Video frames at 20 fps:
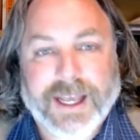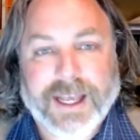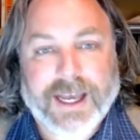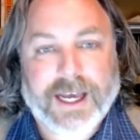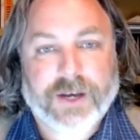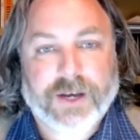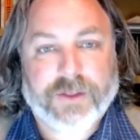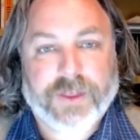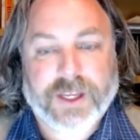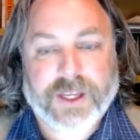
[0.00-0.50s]

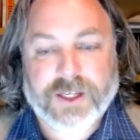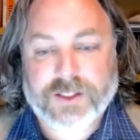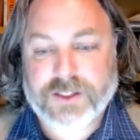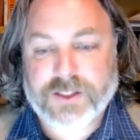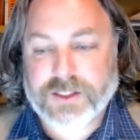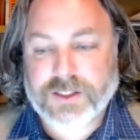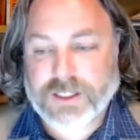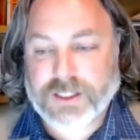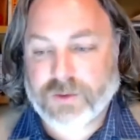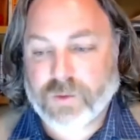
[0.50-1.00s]
how
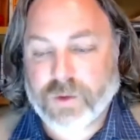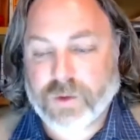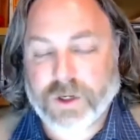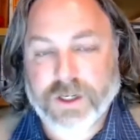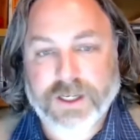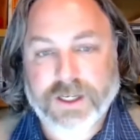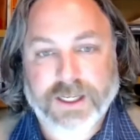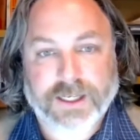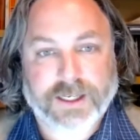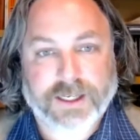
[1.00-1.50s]
things
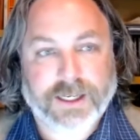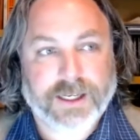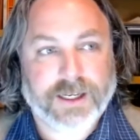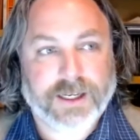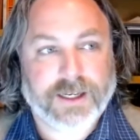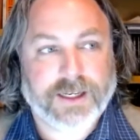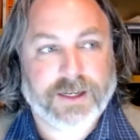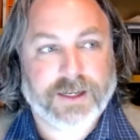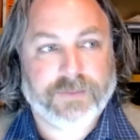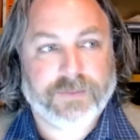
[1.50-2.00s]
work.
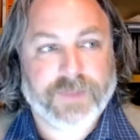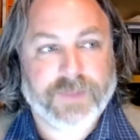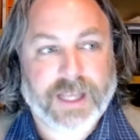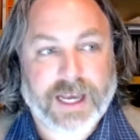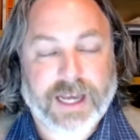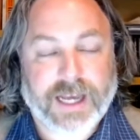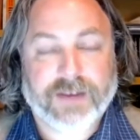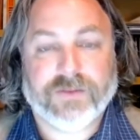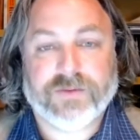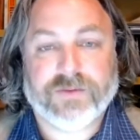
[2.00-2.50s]
And
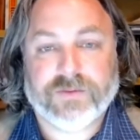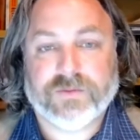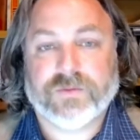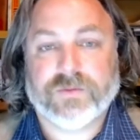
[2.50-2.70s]
I've